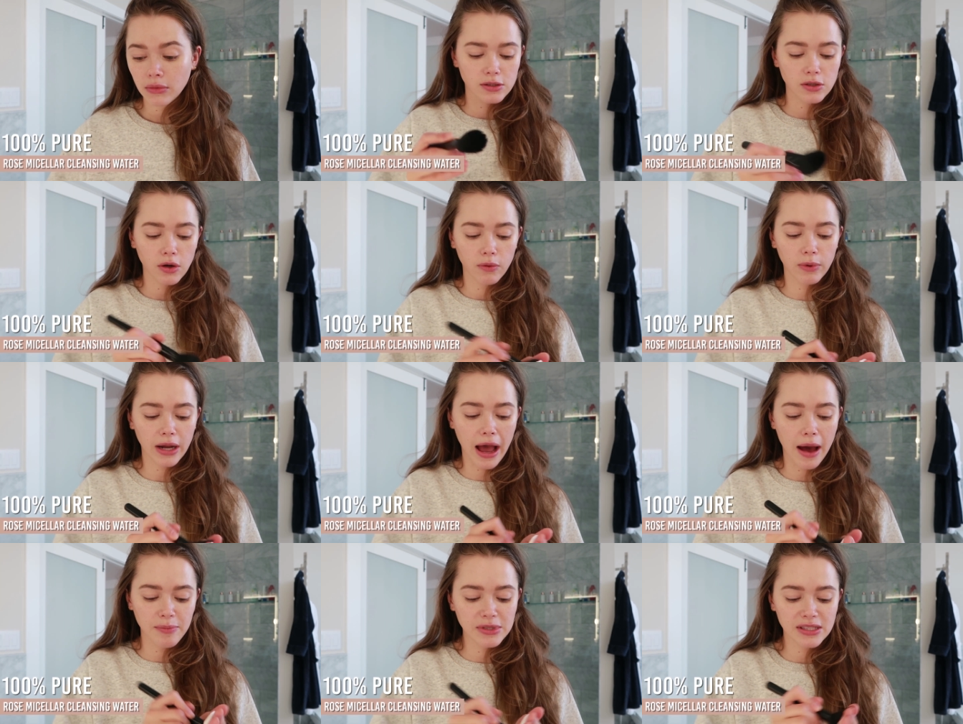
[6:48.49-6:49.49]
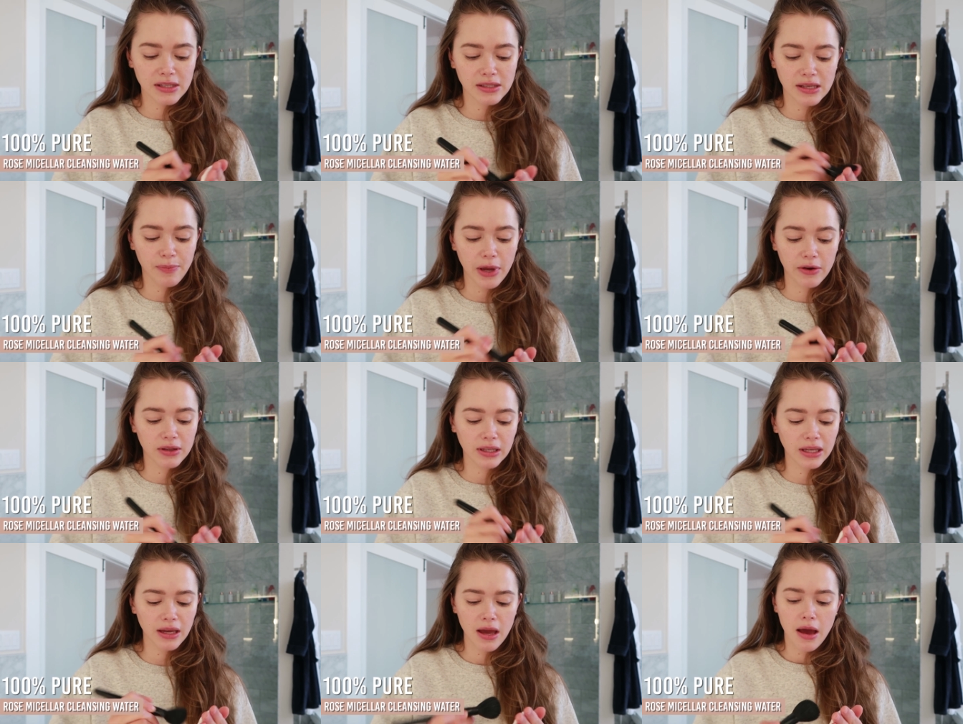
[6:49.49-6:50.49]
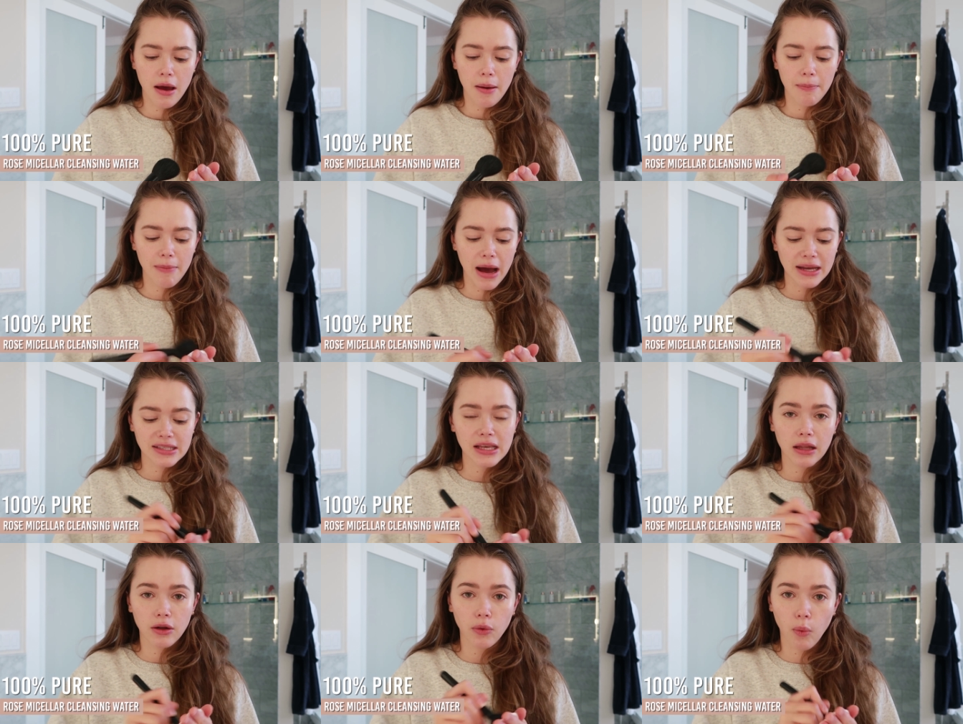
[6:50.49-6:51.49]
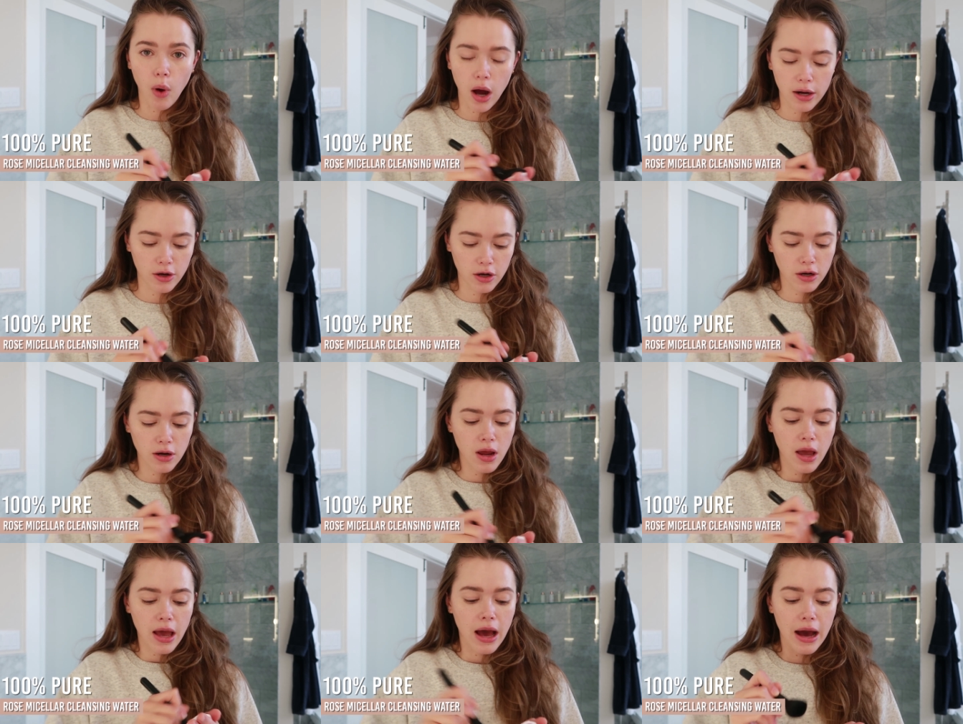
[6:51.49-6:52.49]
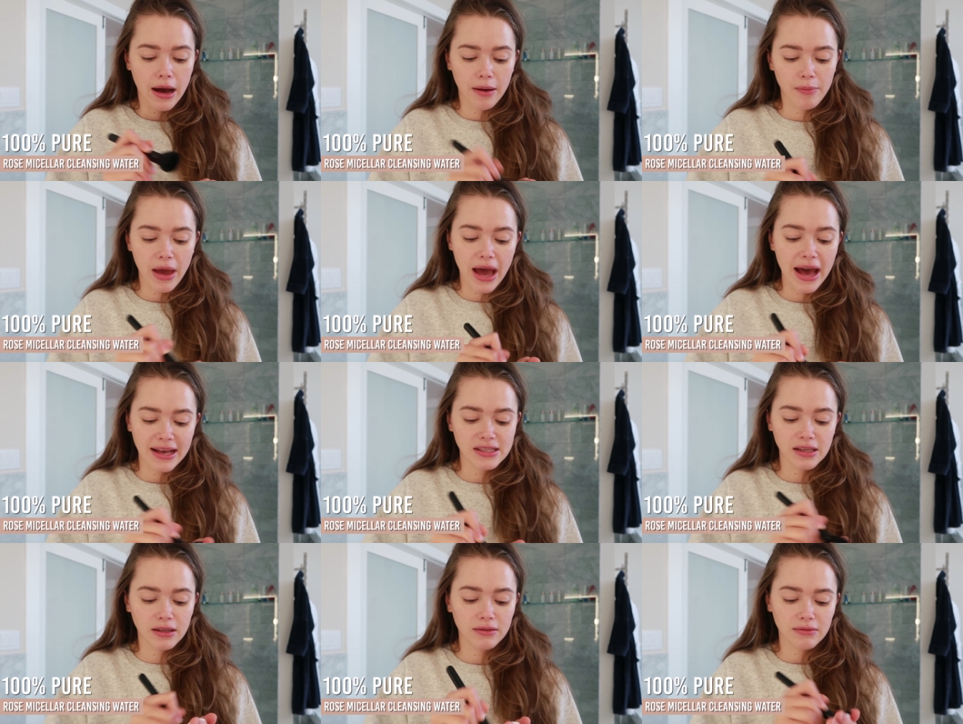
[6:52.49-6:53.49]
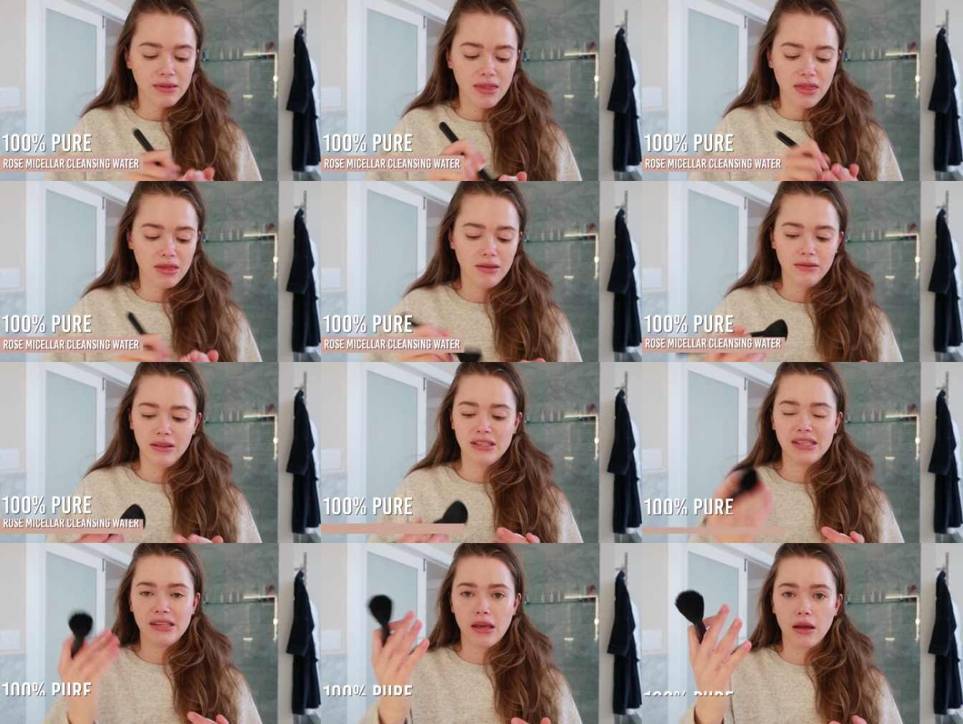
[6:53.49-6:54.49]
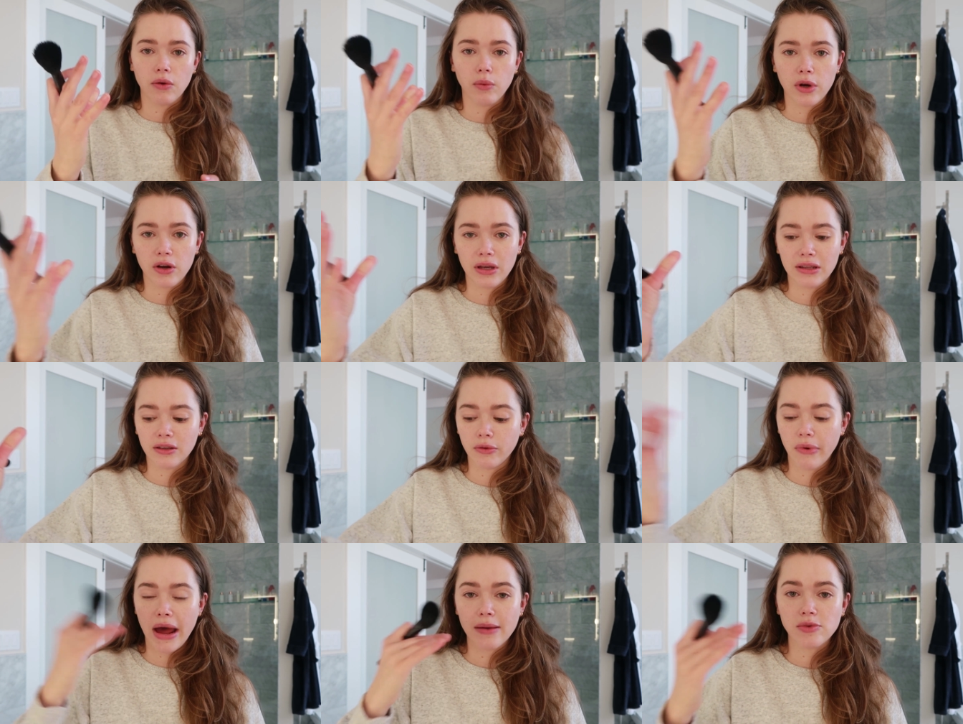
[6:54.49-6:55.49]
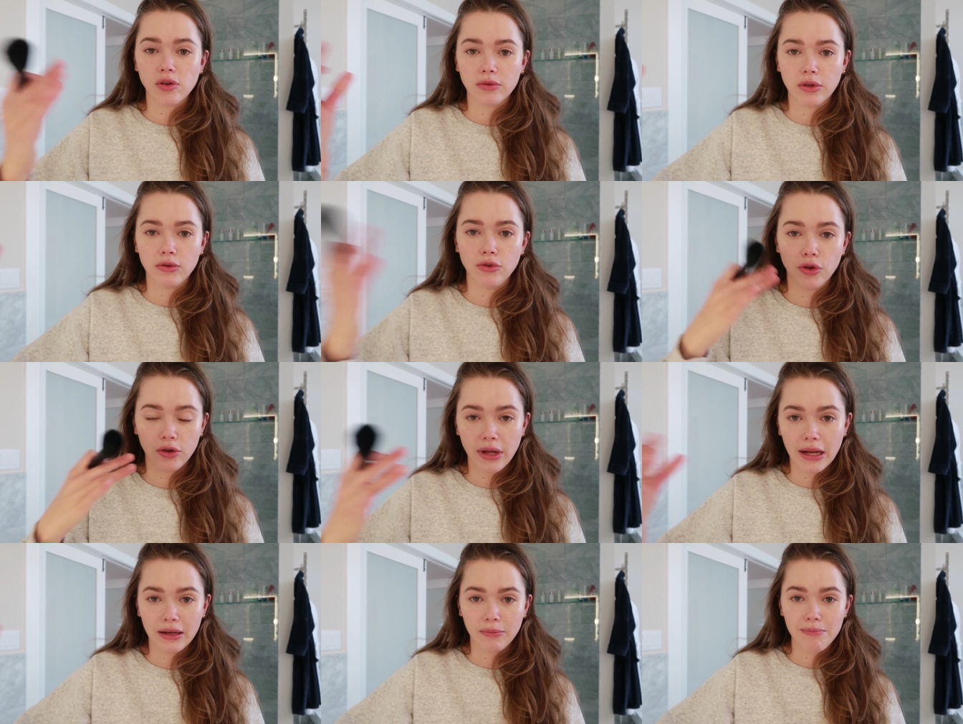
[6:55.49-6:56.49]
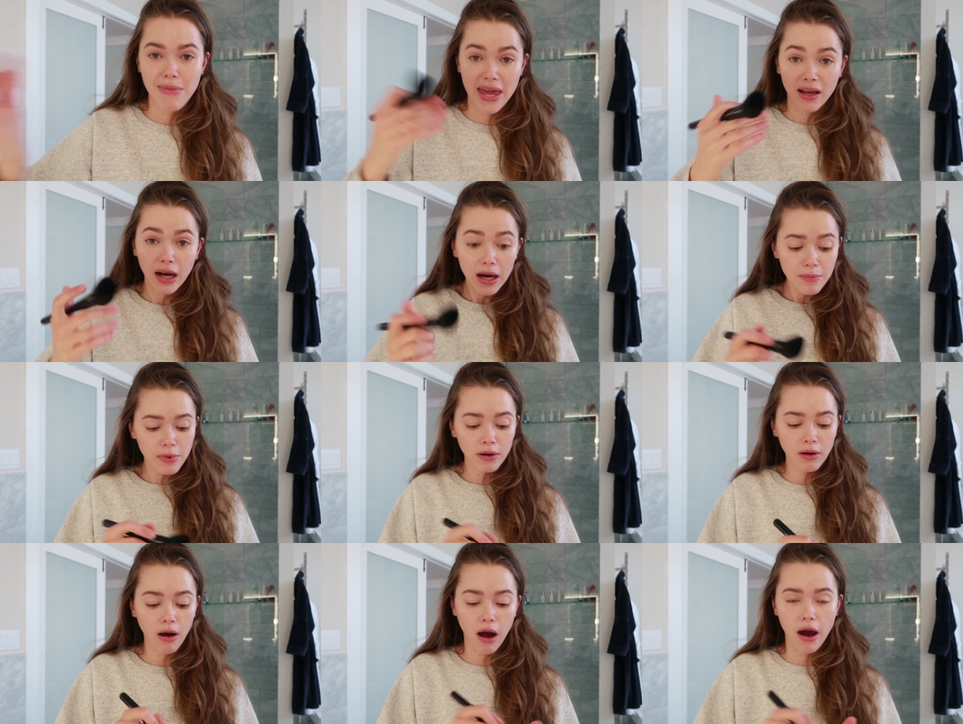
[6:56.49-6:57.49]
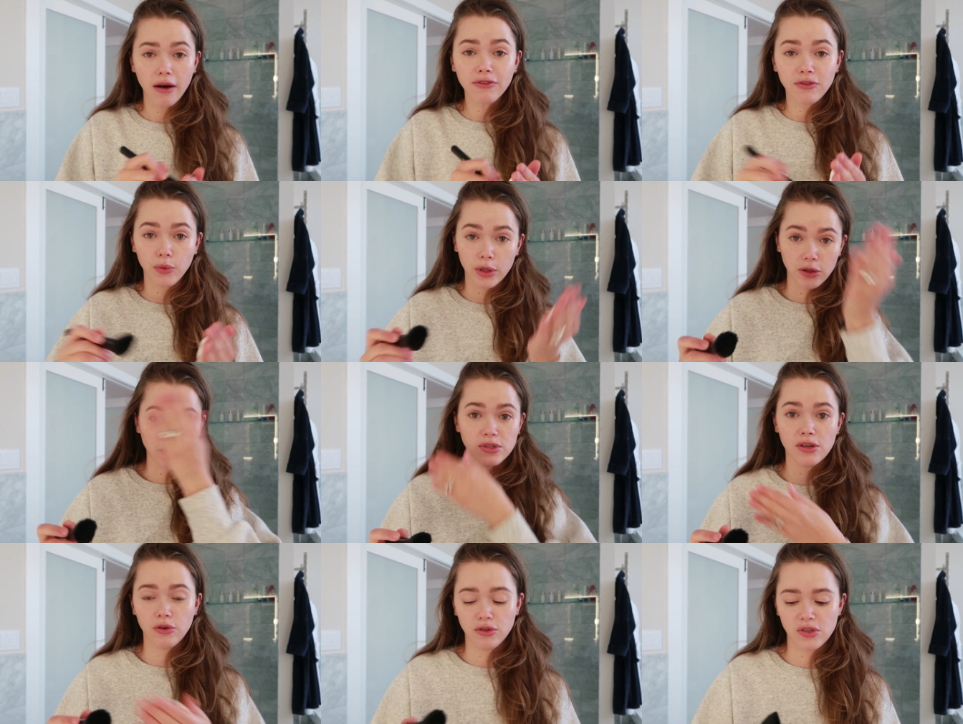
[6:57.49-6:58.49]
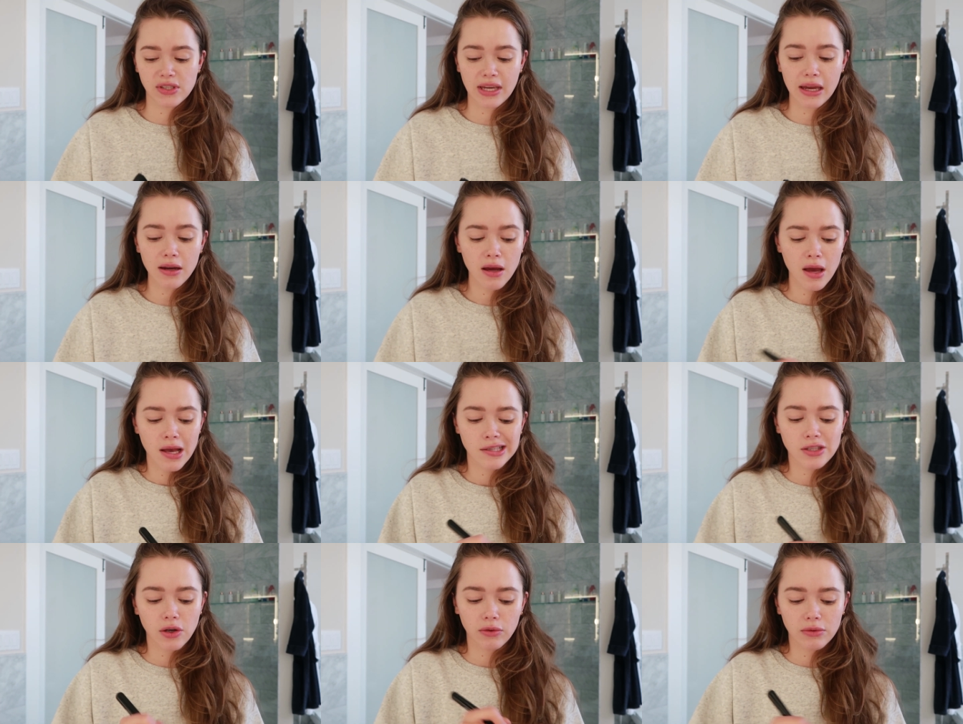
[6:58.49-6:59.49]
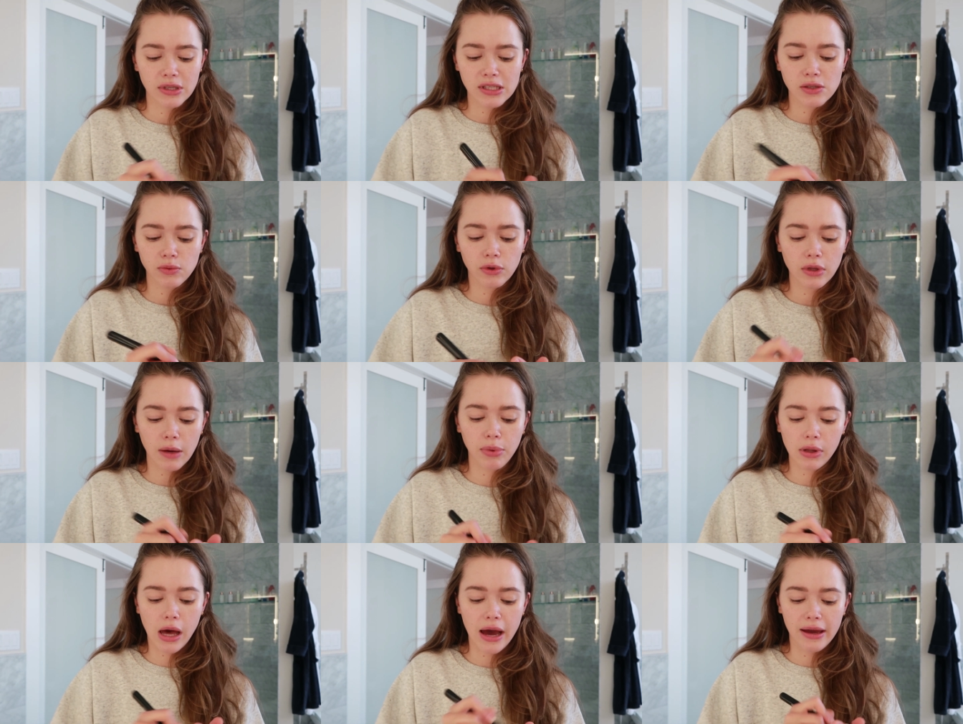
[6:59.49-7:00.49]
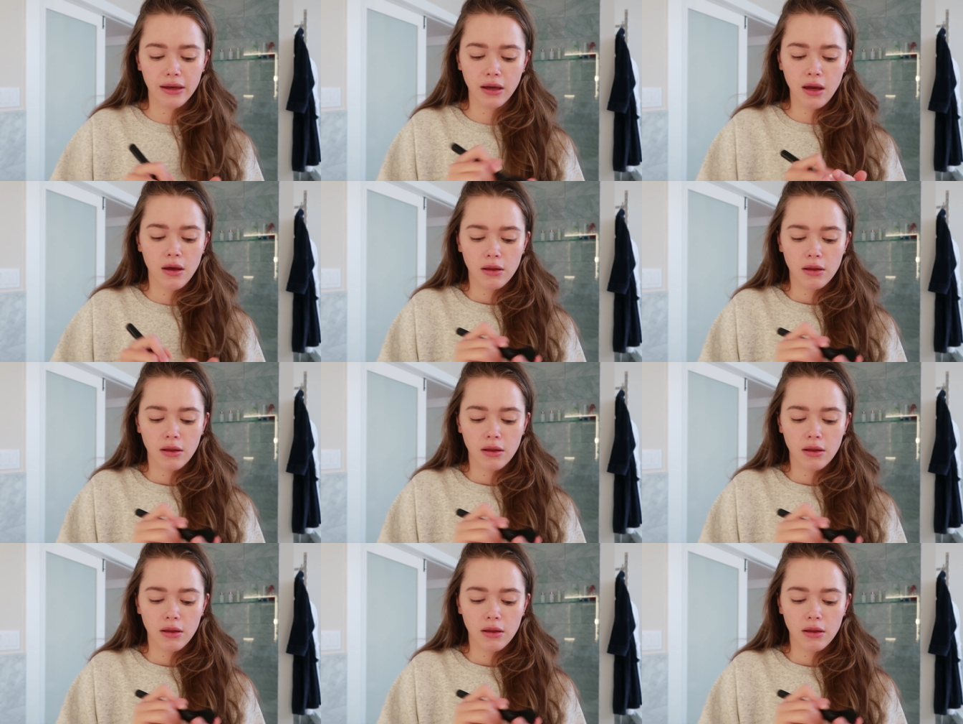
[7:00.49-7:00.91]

So what happens is apparently micellar water has this thing where it grabs all the dirt and makeup off when you use it on your skin. So this will apply